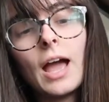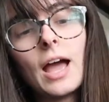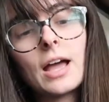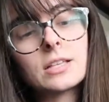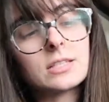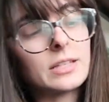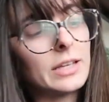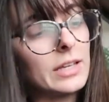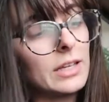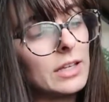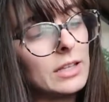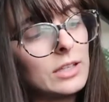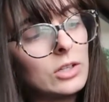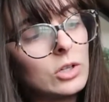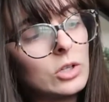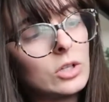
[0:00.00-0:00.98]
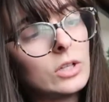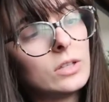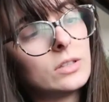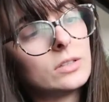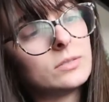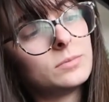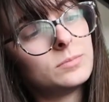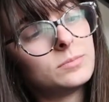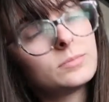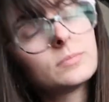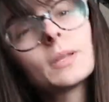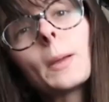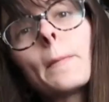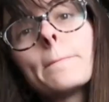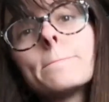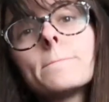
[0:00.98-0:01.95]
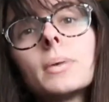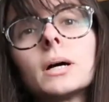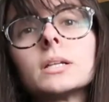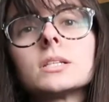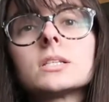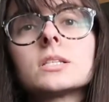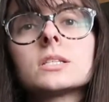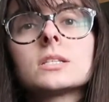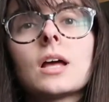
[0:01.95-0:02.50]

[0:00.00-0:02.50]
Has like little buttons